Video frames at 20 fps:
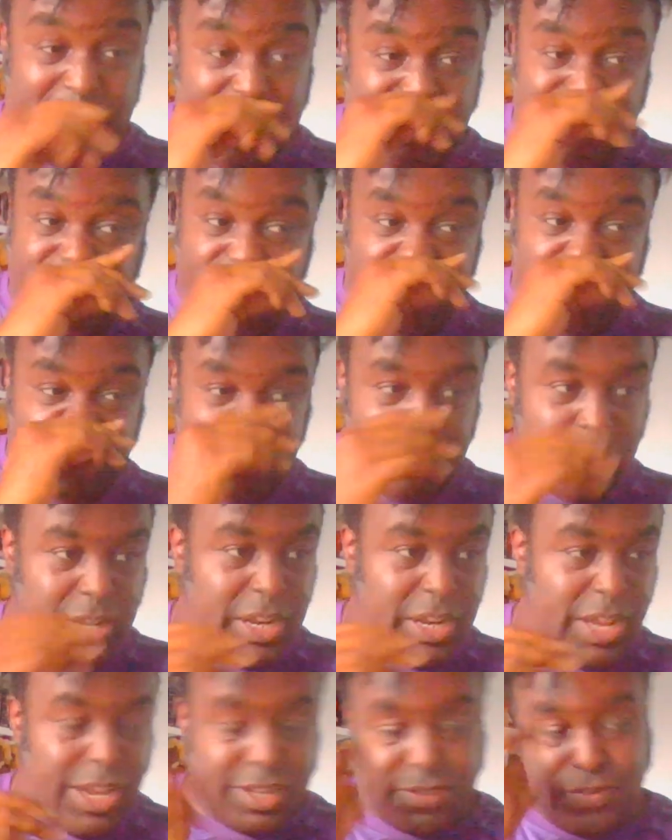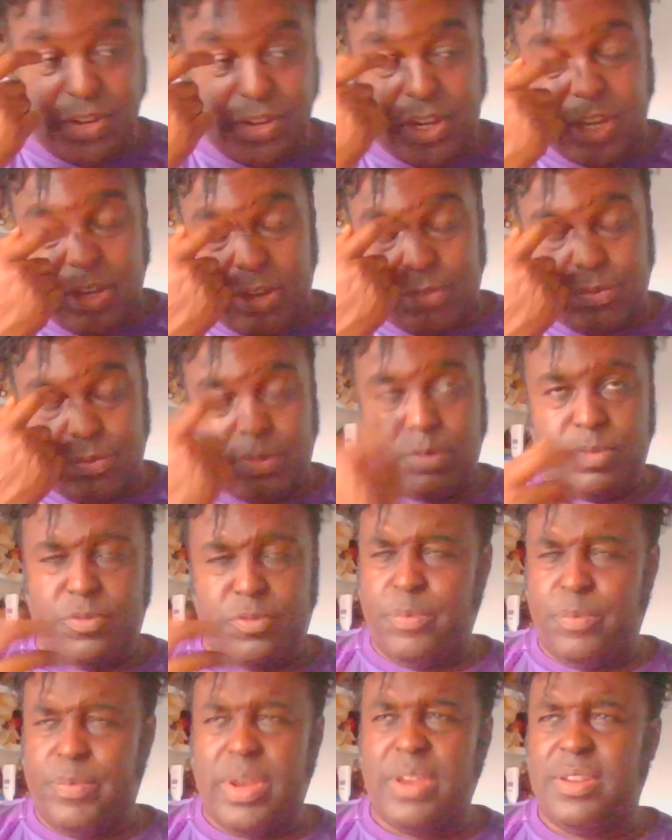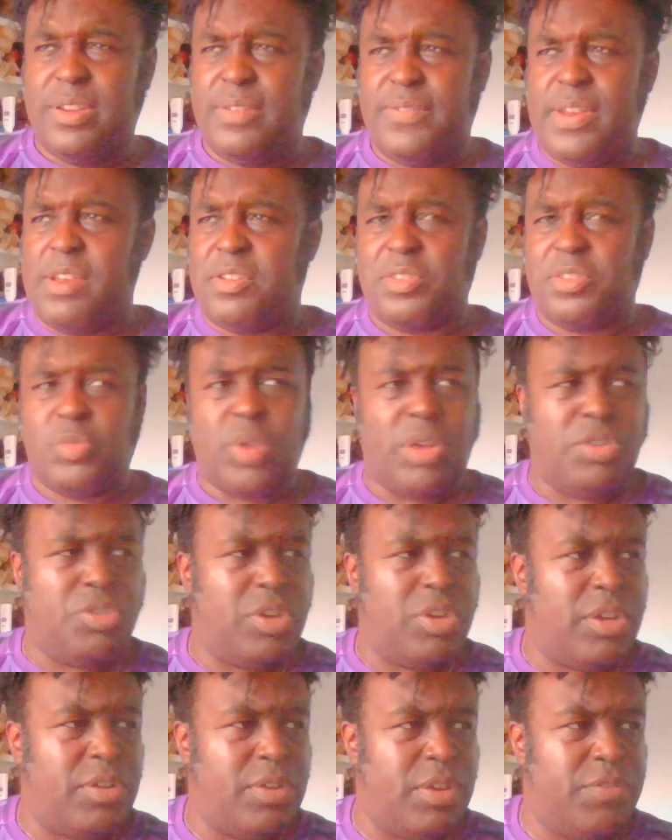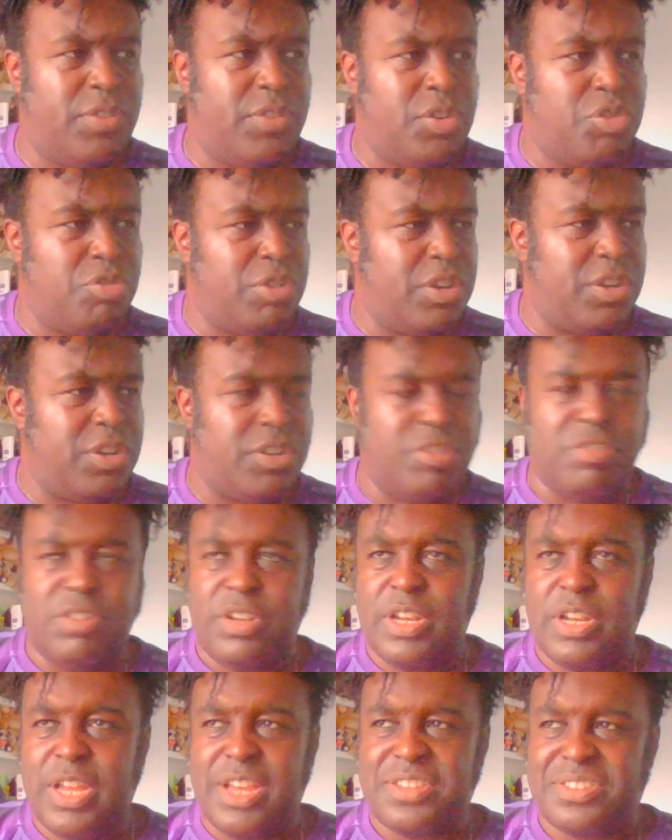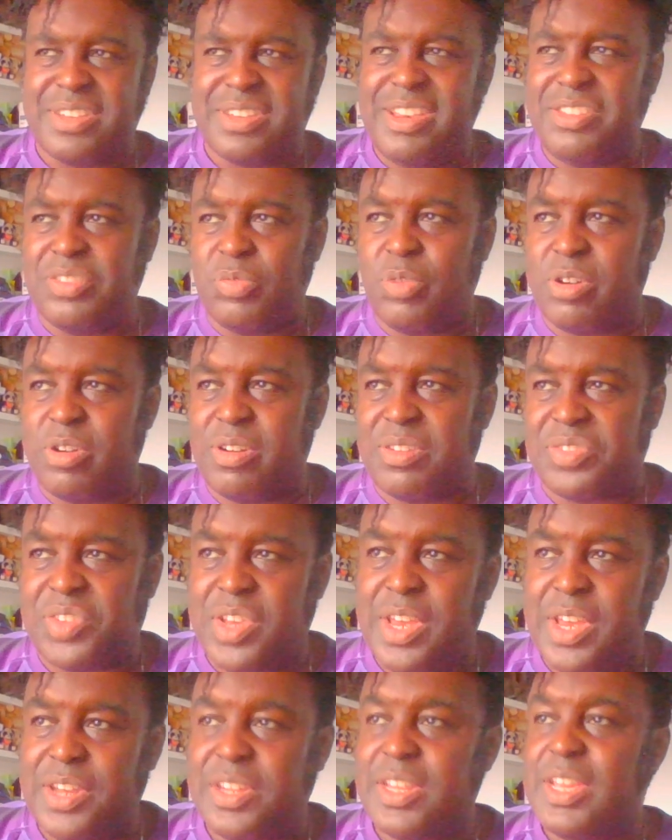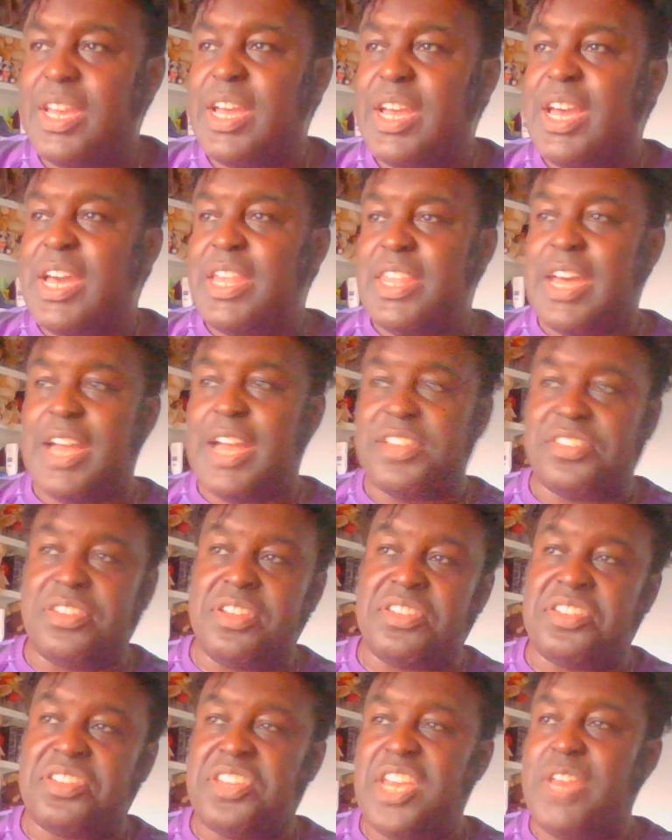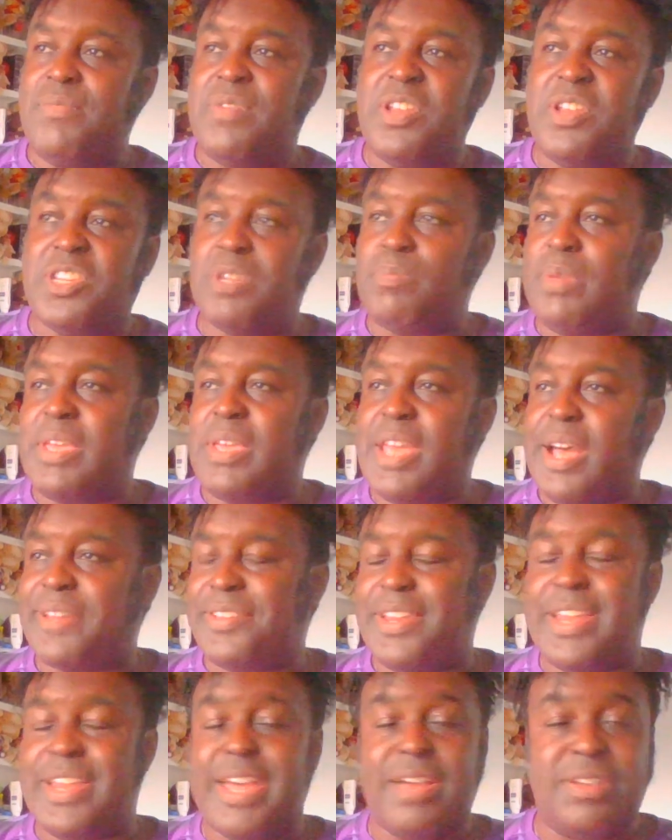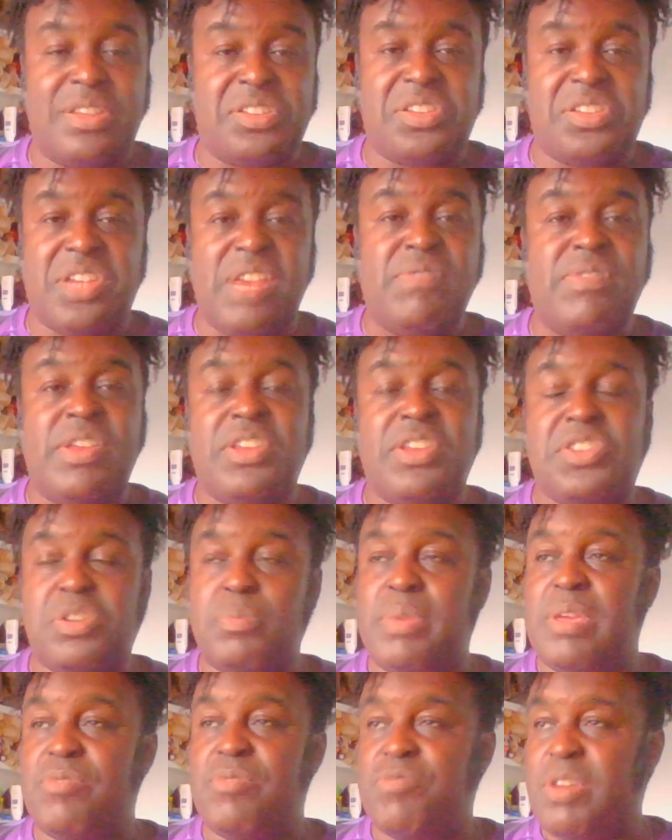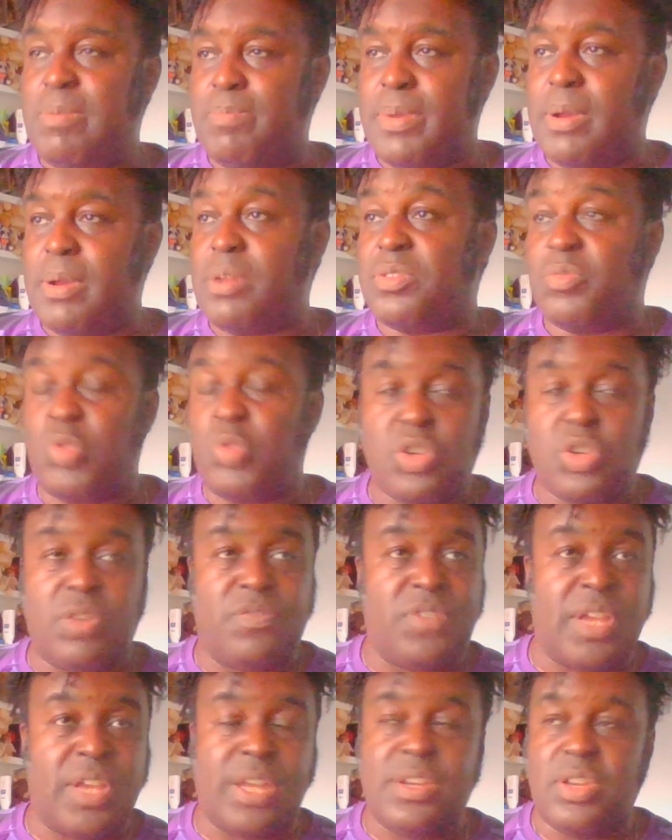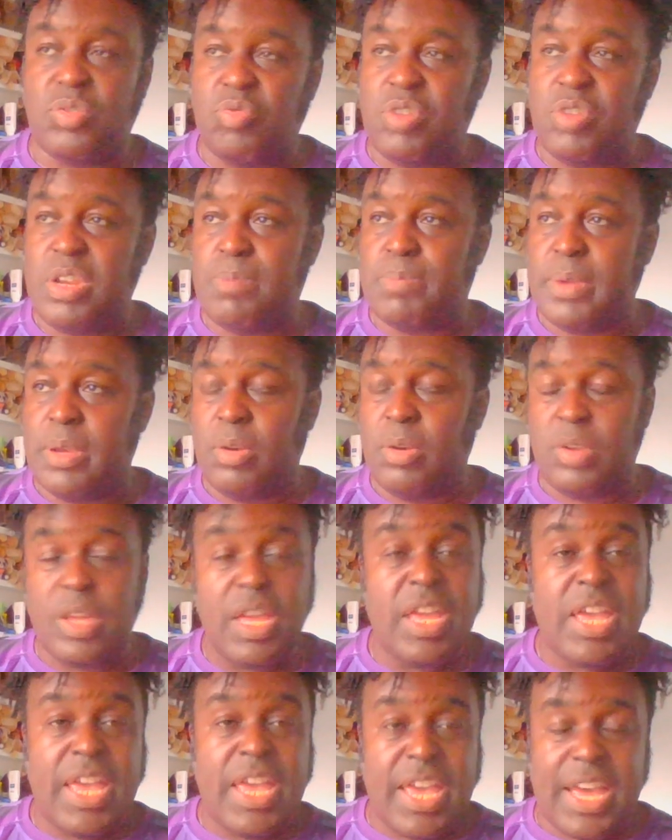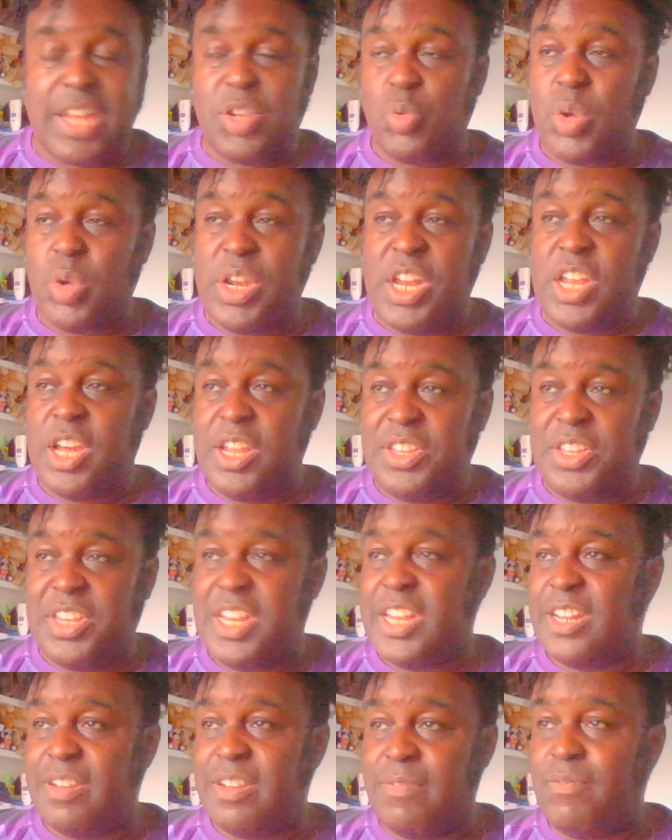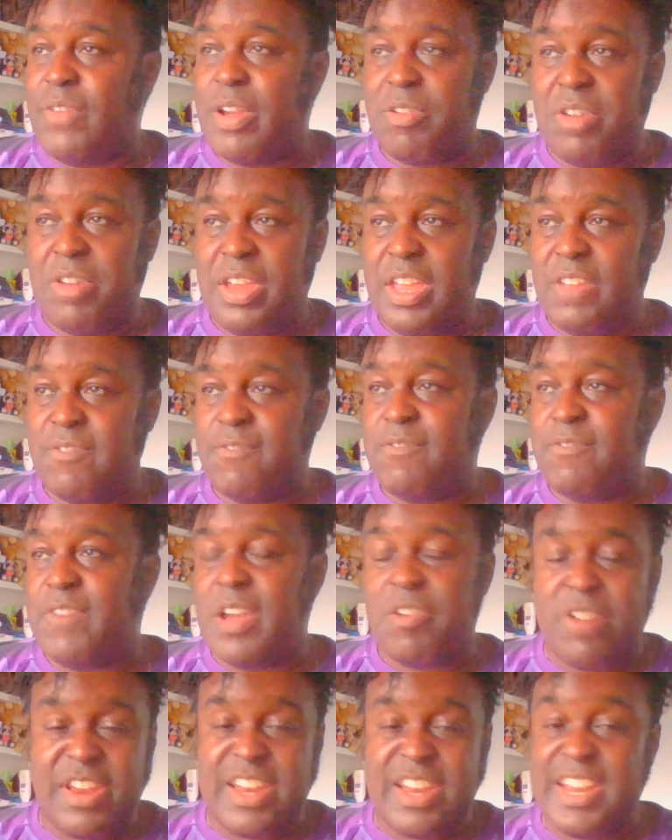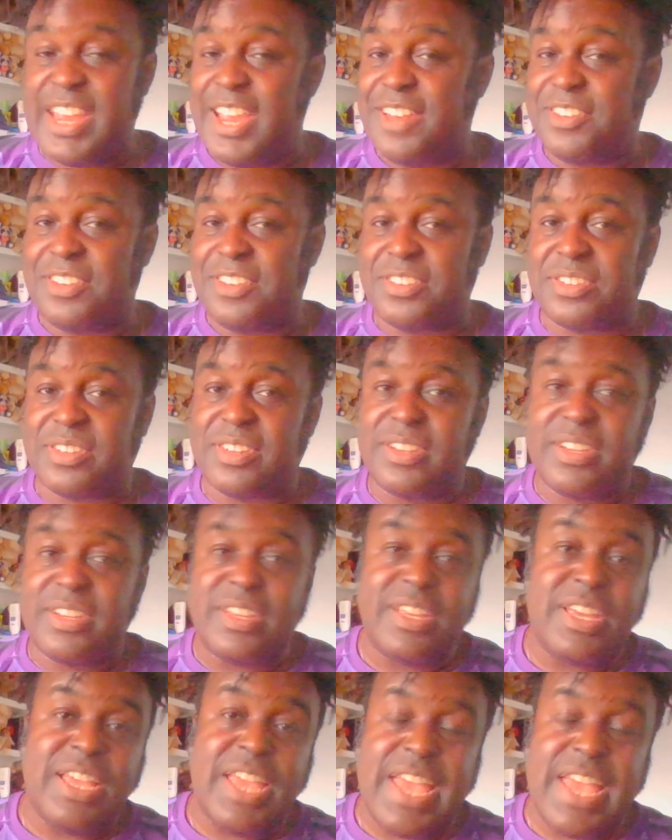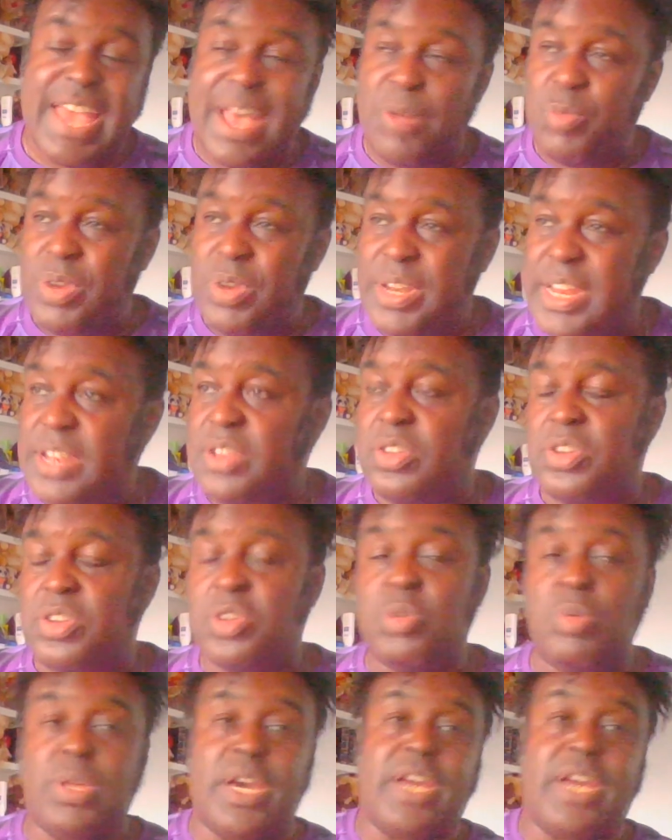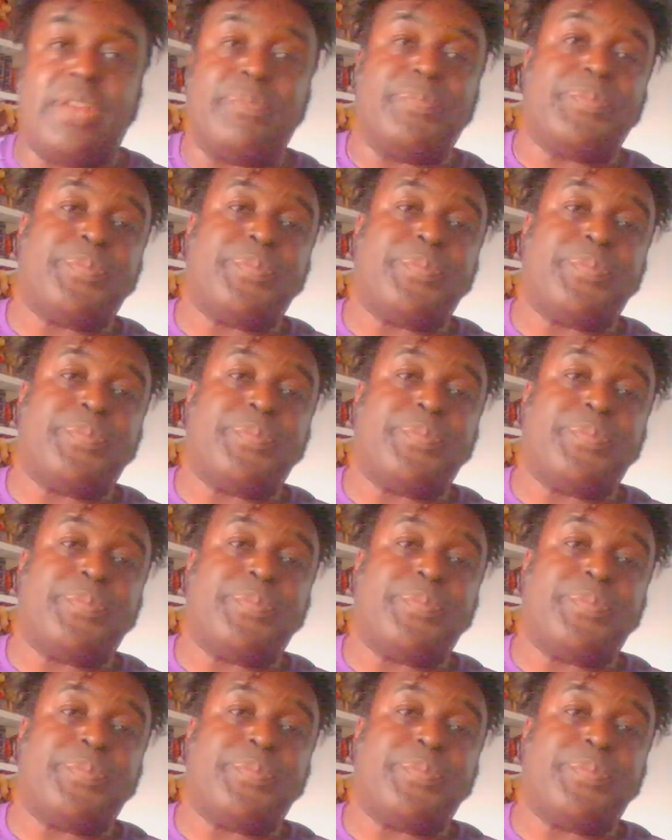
you know, from the last video, or from many of the videos as well, even during last season, where I said that this team needs to be gutted out, this team needs to be rebuilt. We should have done this rebuild at 2019 at the very, very latest, and we didn't do that.